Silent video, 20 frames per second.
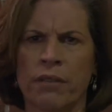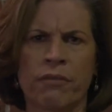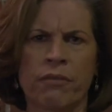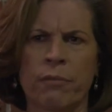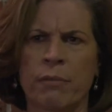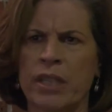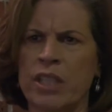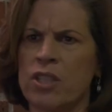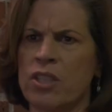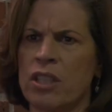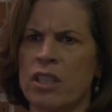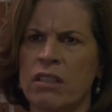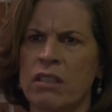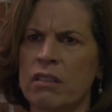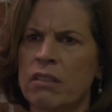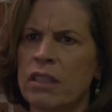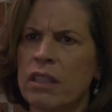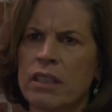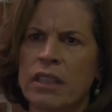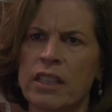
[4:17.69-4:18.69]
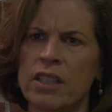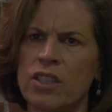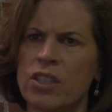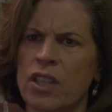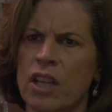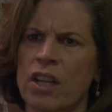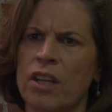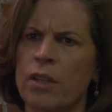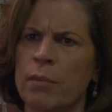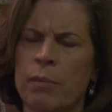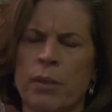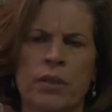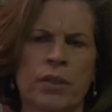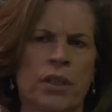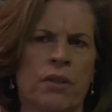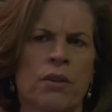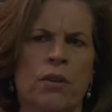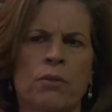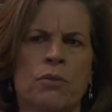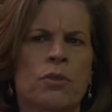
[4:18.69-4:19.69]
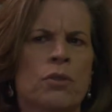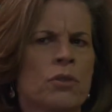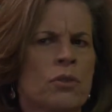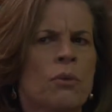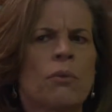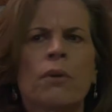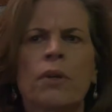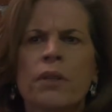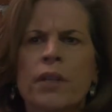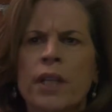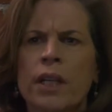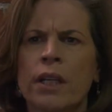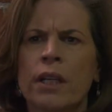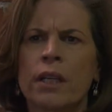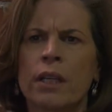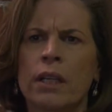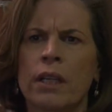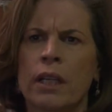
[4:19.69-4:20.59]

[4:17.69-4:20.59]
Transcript: information that they shared about their own story.